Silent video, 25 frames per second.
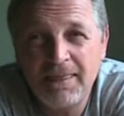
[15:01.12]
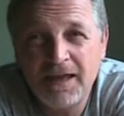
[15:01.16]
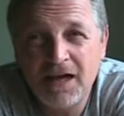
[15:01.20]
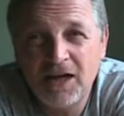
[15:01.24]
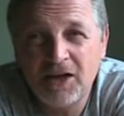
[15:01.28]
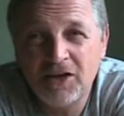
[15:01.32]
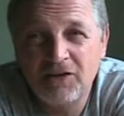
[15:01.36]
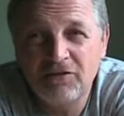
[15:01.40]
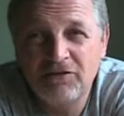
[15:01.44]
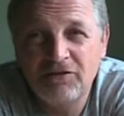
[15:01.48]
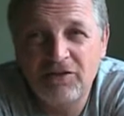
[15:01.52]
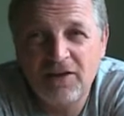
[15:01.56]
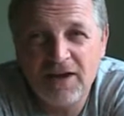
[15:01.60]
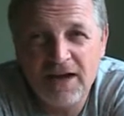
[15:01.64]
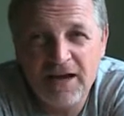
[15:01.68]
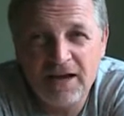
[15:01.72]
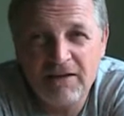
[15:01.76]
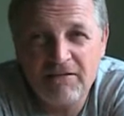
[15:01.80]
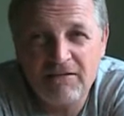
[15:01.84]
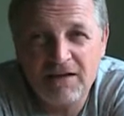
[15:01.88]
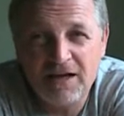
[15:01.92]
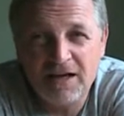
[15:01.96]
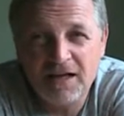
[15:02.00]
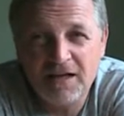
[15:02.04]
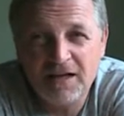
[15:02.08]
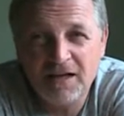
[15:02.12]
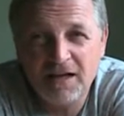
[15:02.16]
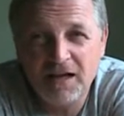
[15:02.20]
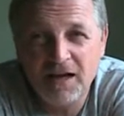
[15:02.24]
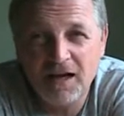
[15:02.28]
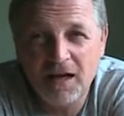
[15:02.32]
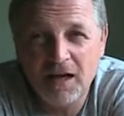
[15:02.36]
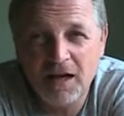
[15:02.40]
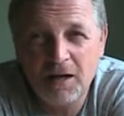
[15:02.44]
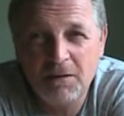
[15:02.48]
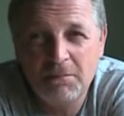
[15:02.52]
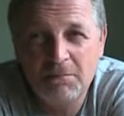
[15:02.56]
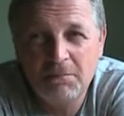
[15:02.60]
that can vary.
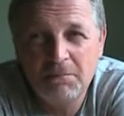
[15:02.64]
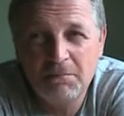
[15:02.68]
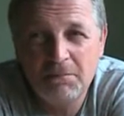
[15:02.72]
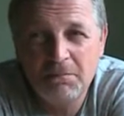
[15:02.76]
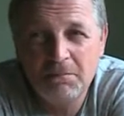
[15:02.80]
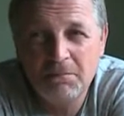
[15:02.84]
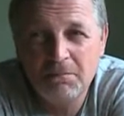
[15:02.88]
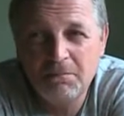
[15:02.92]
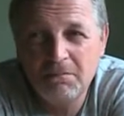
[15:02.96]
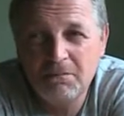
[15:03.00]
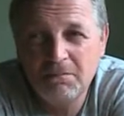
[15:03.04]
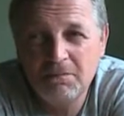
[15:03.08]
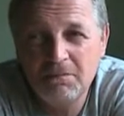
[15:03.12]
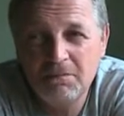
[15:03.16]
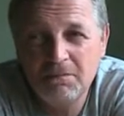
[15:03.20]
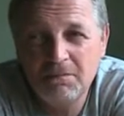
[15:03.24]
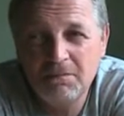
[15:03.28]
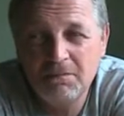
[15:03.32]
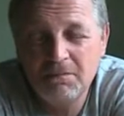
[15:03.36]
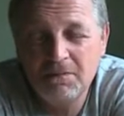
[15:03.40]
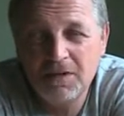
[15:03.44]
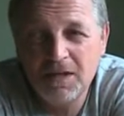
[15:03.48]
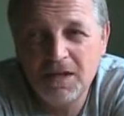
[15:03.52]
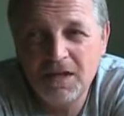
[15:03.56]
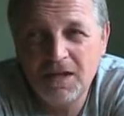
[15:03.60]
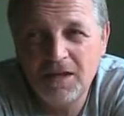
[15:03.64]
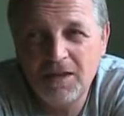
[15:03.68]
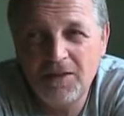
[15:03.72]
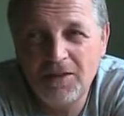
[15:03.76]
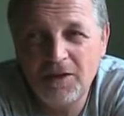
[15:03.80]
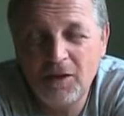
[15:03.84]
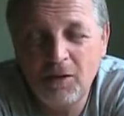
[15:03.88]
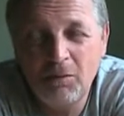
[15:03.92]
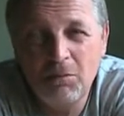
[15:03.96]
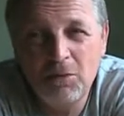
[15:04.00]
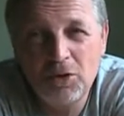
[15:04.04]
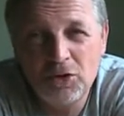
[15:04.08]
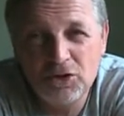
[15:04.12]

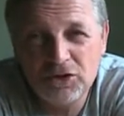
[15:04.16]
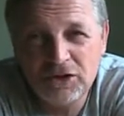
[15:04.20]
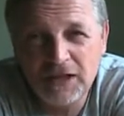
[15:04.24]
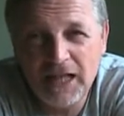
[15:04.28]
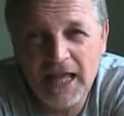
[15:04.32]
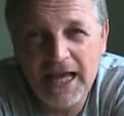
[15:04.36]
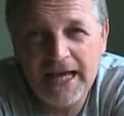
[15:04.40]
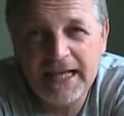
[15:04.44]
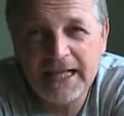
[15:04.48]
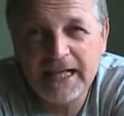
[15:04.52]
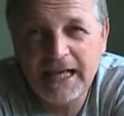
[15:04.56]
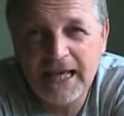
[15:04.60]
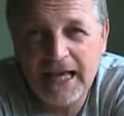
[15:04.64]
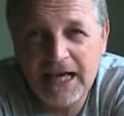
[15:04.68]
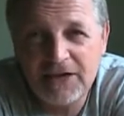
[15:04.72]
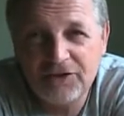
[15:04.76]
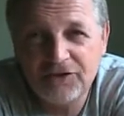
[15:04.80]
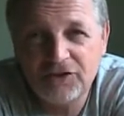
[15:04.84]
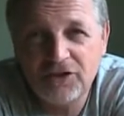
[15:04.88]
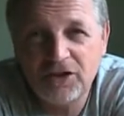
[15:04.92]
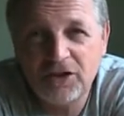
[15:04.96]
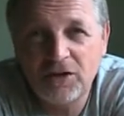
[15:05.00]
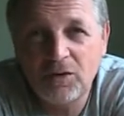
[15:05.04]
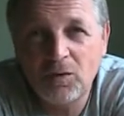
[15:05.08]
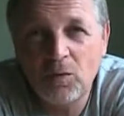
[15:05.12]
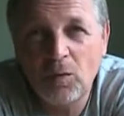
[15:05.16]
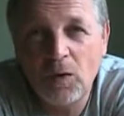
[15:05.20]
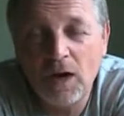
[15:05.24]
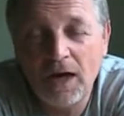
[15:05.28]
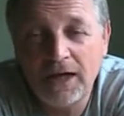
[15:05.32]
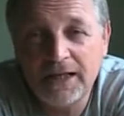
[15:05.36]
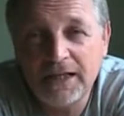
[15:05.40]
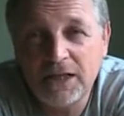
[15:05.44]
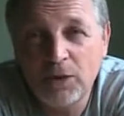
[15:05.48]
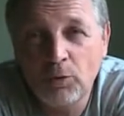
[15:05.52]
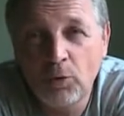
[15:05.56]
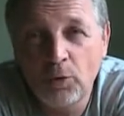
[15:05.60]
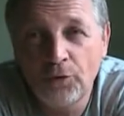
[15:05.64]
They'll most likely ask you why
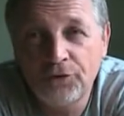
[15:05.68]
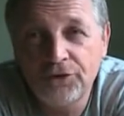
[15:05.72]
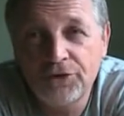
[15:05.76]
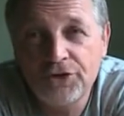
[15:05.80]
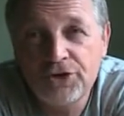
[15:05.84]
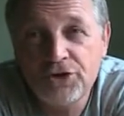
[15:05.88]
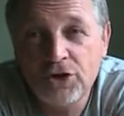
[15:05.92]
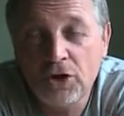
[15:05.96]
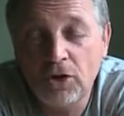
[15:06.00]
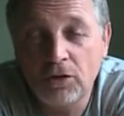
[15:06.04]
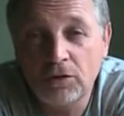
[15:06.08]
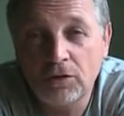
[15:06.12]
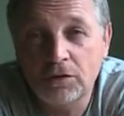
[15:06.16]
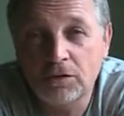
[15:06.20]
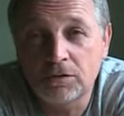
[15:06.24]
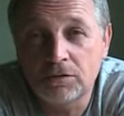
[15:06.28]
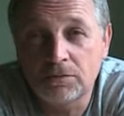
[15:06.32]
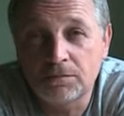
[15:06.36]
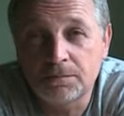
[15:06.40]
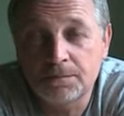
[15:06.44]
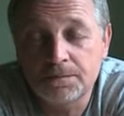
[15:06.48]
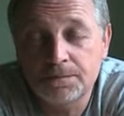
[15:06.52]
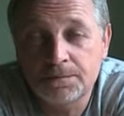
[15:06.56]
you want a shotgun.